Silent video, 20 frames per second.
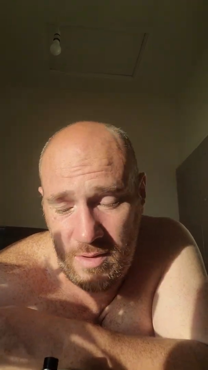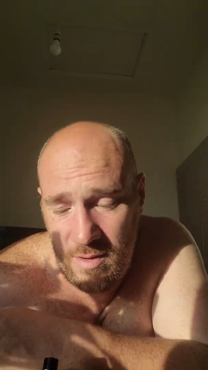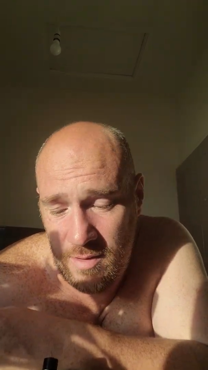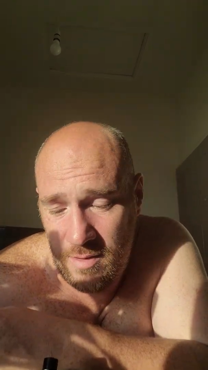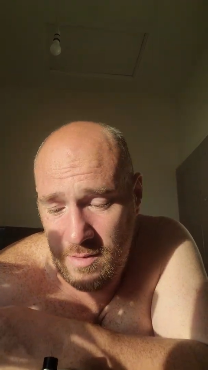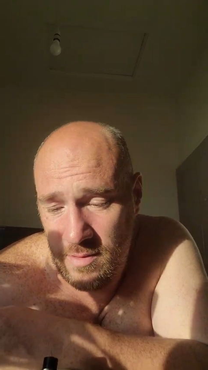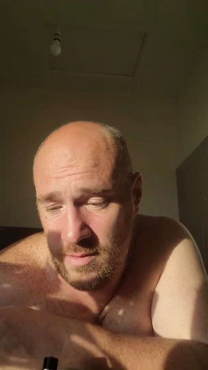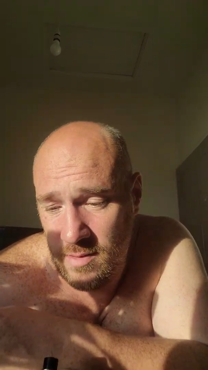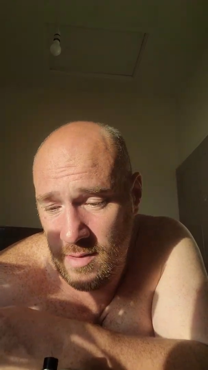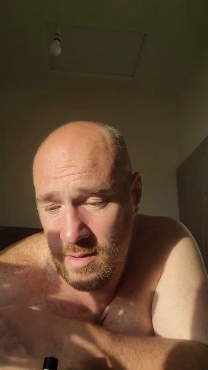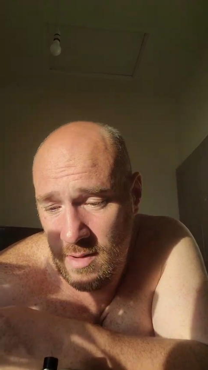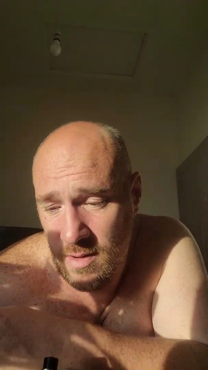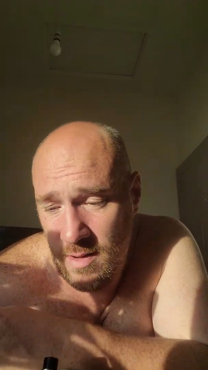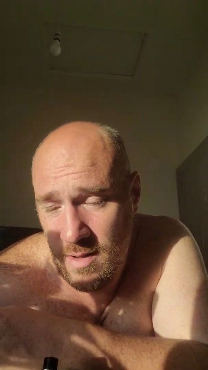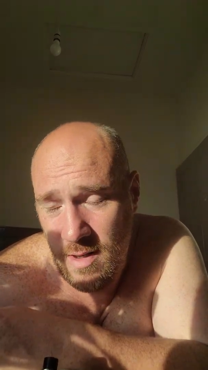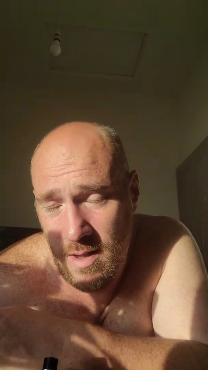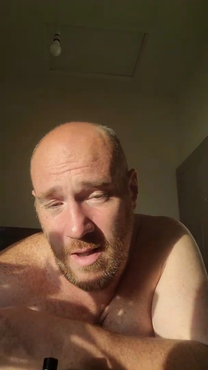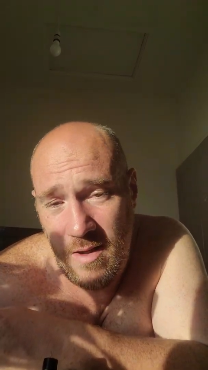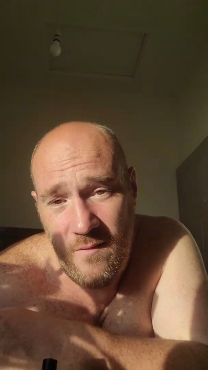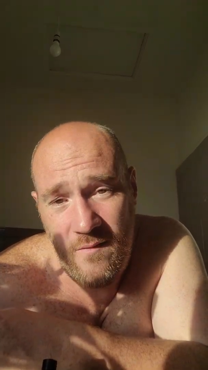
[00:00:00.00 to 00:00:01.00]
And
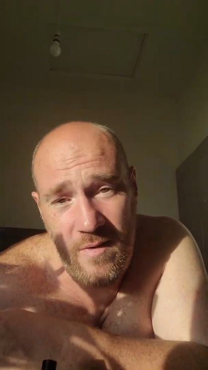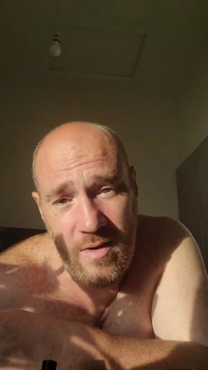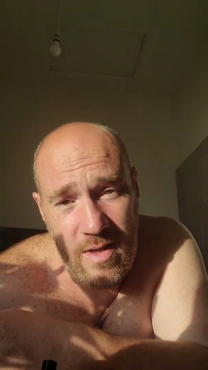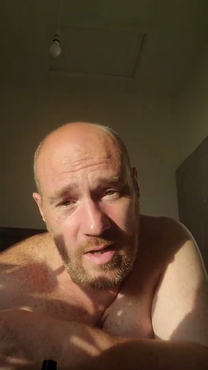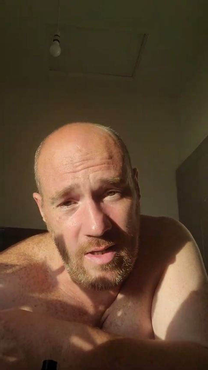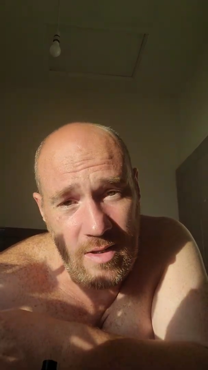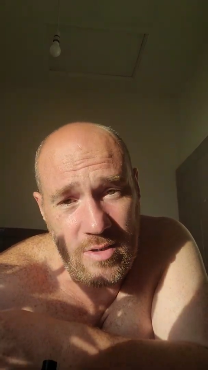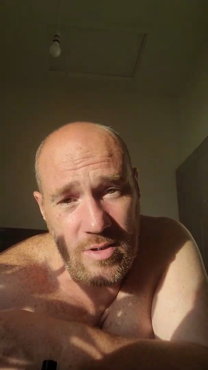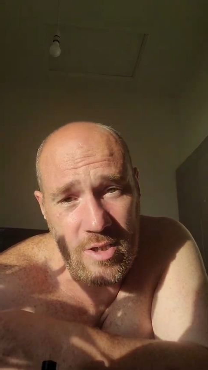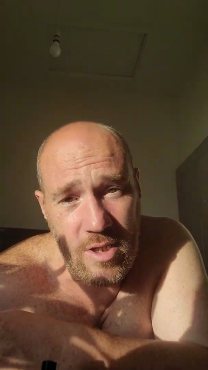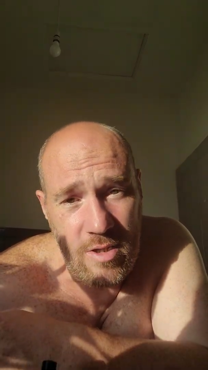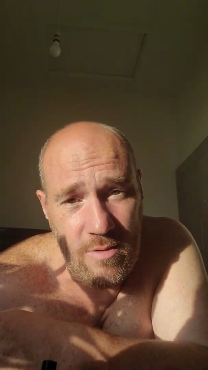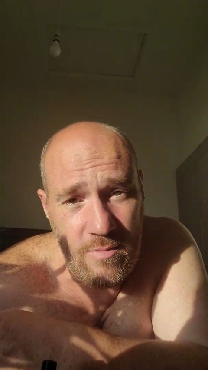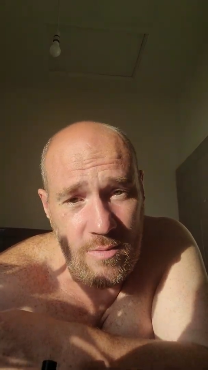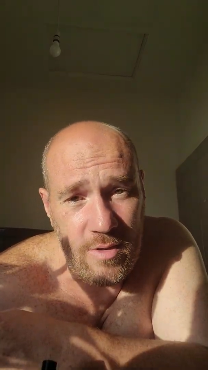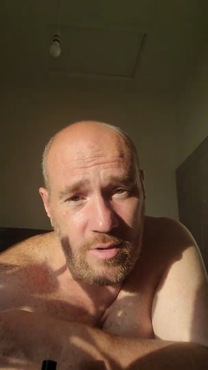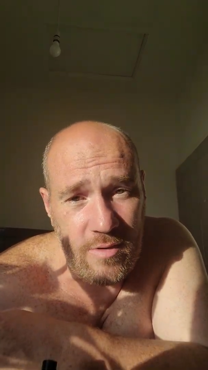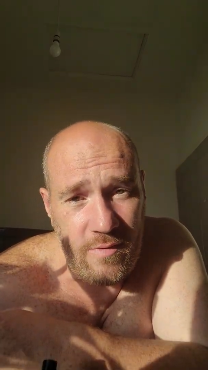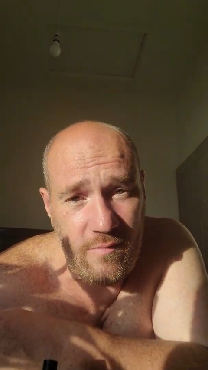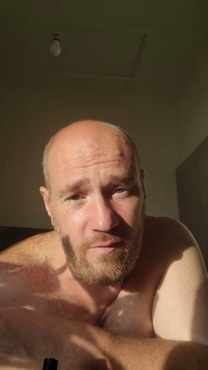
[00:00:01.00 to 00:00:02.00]
if I eat too
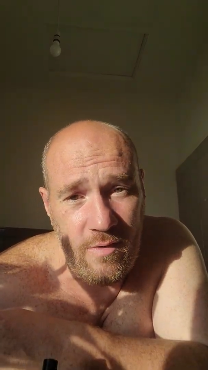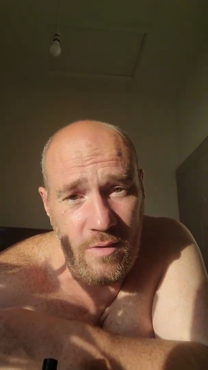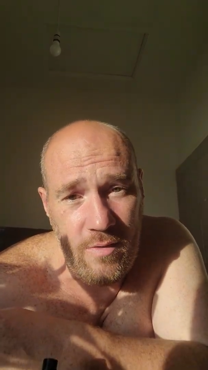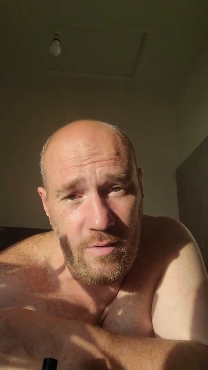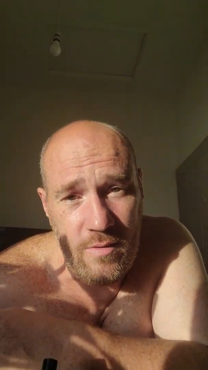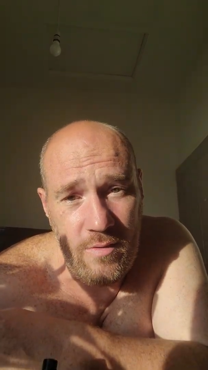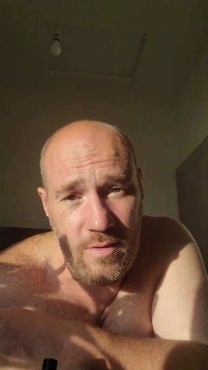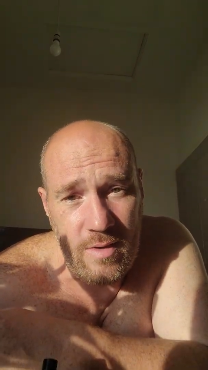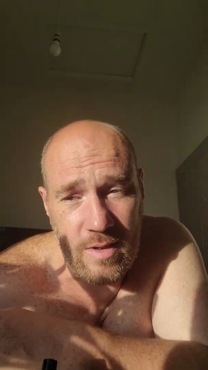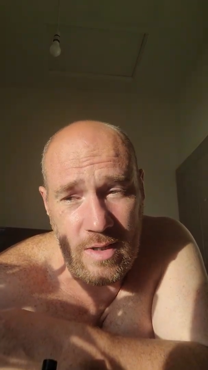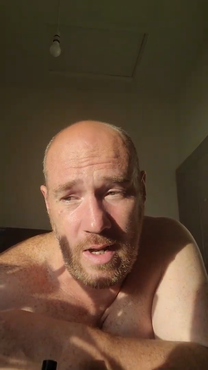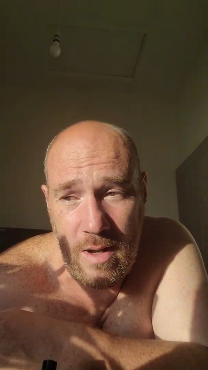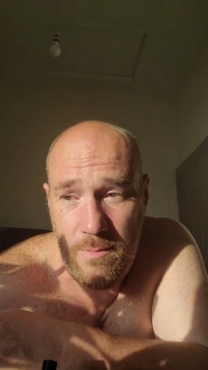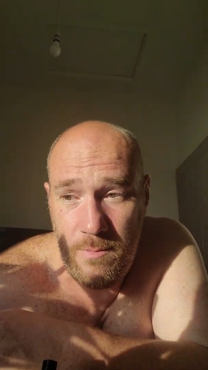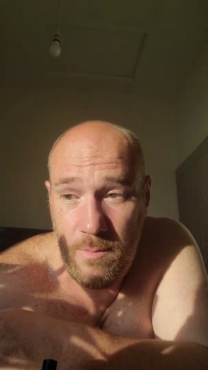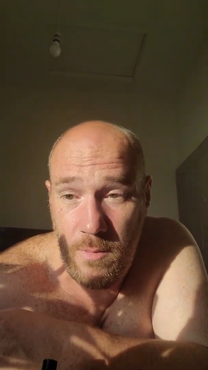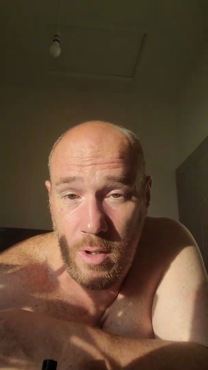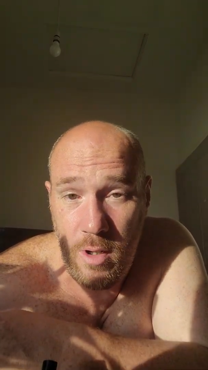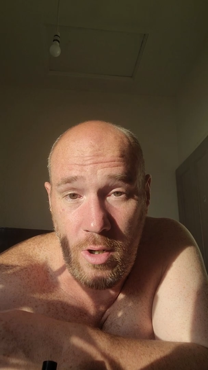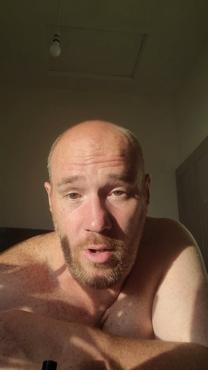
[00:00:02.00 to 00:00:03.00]
much food, I get
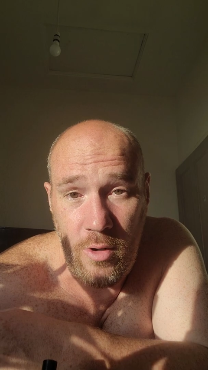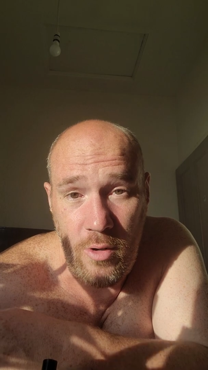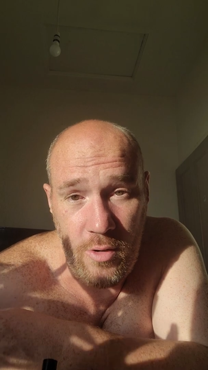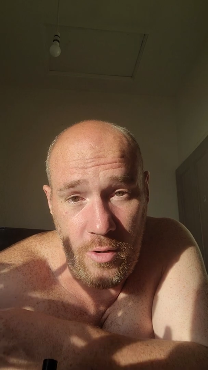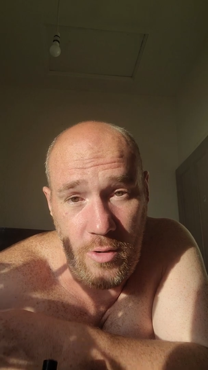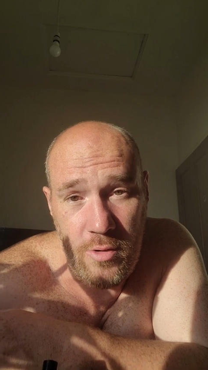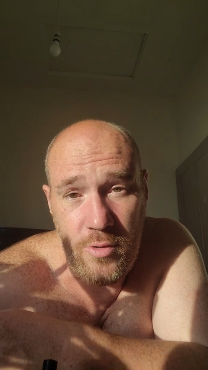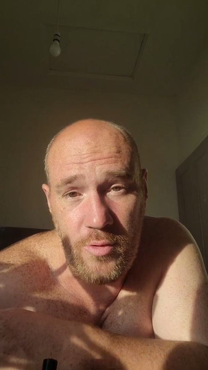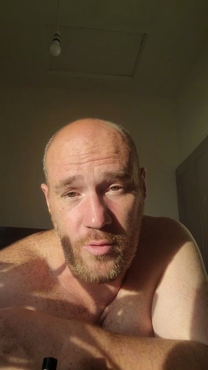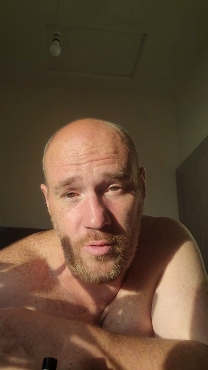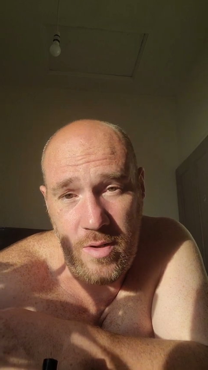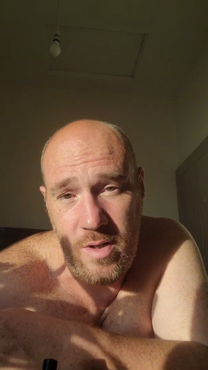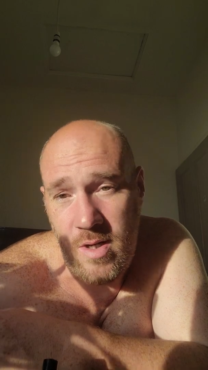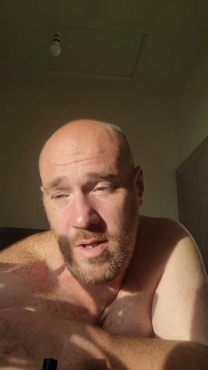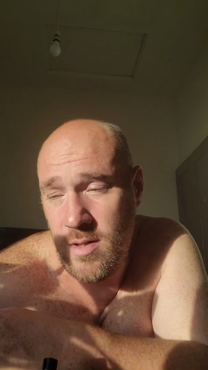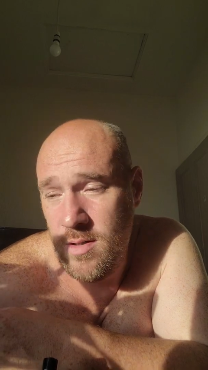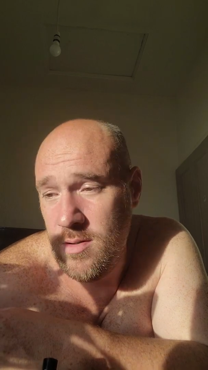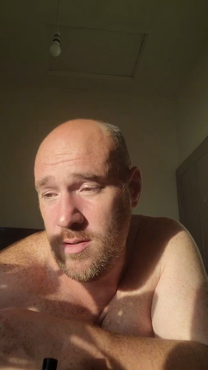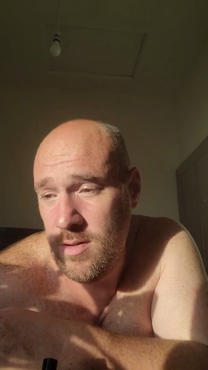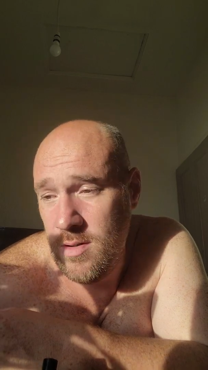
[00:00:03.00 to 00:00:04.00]
more
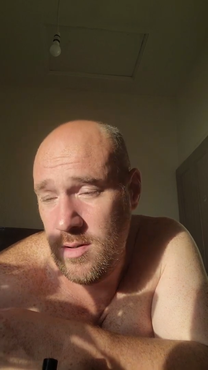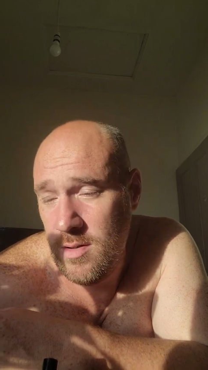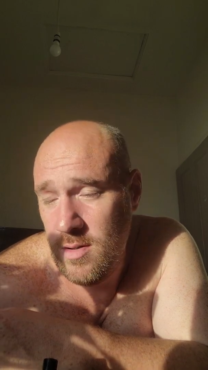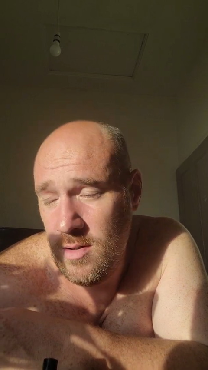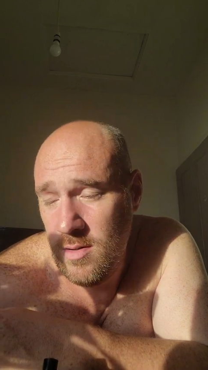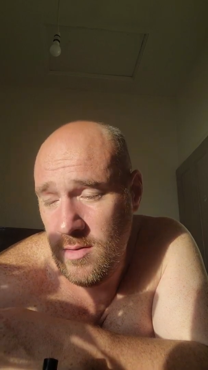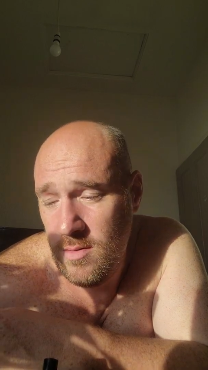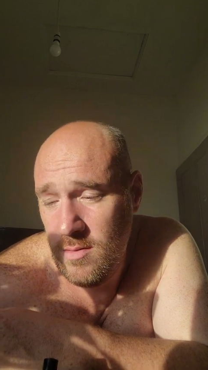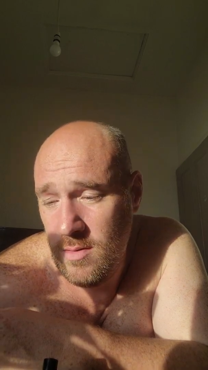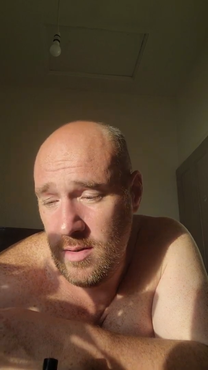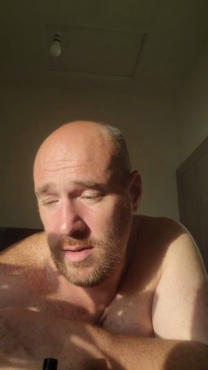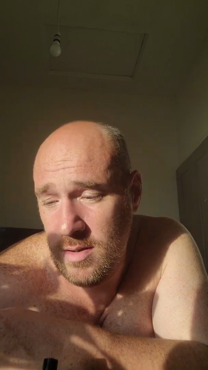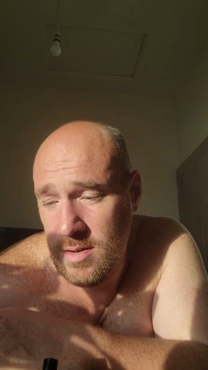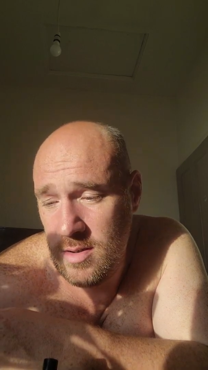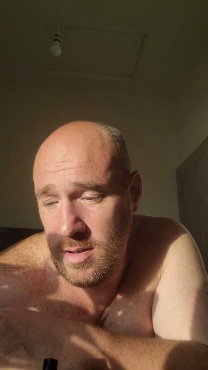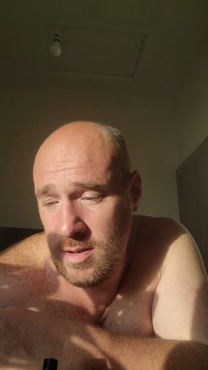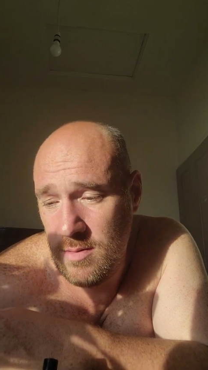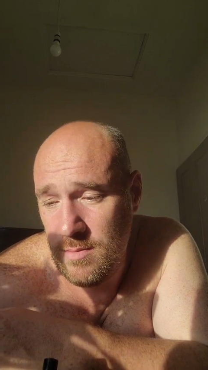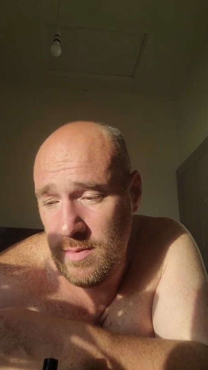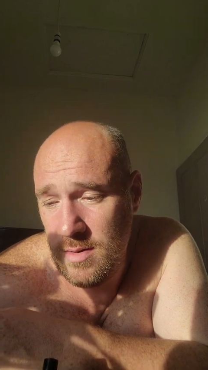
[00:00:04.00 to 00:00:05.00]
hungrier,
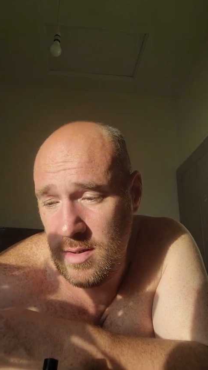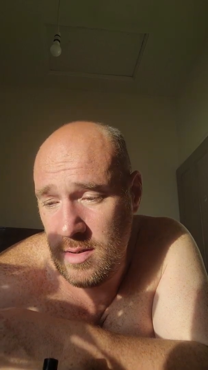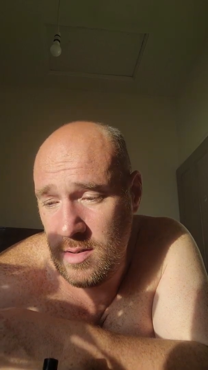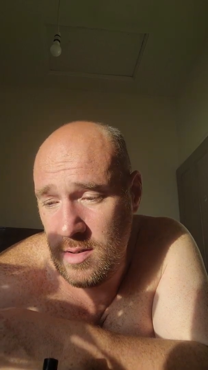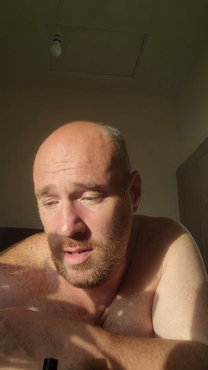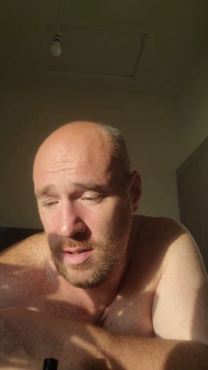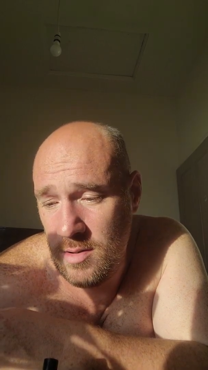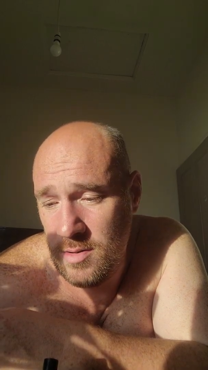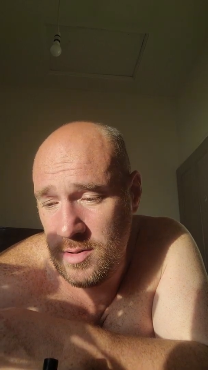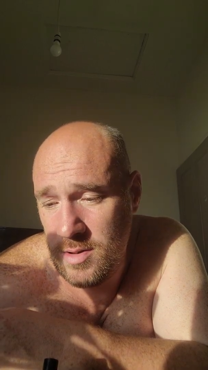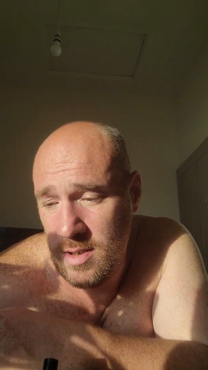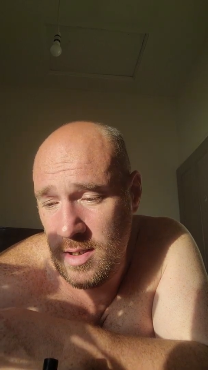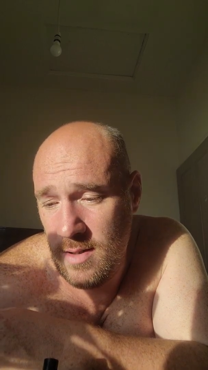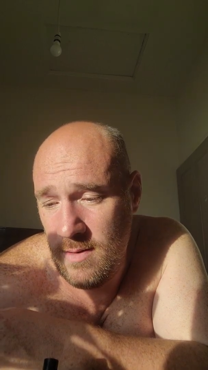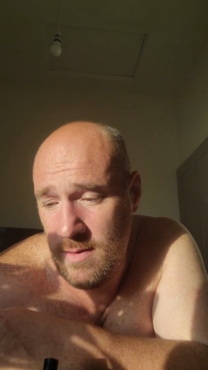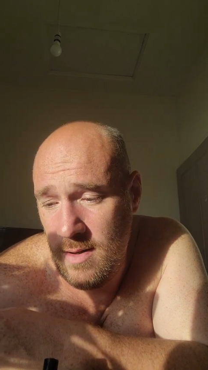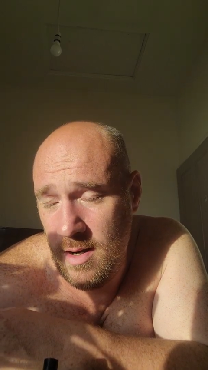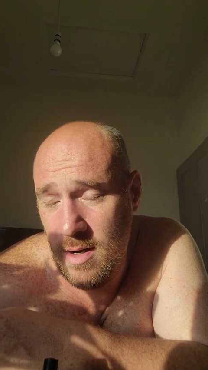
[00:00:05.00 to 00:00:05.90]
which is a bit dodgy.